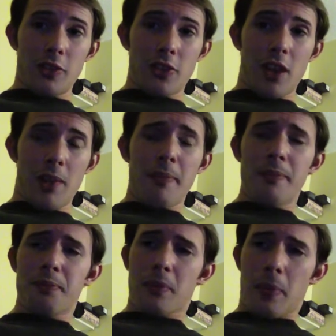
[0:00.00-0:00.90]
job
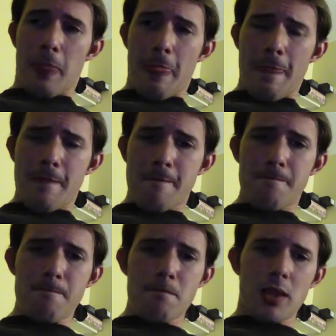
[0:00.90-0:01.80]

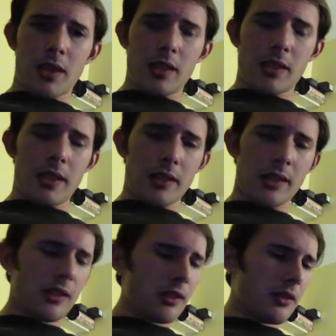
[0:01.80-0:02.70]
is
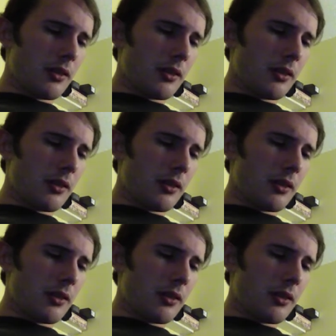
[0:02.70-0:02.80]
this.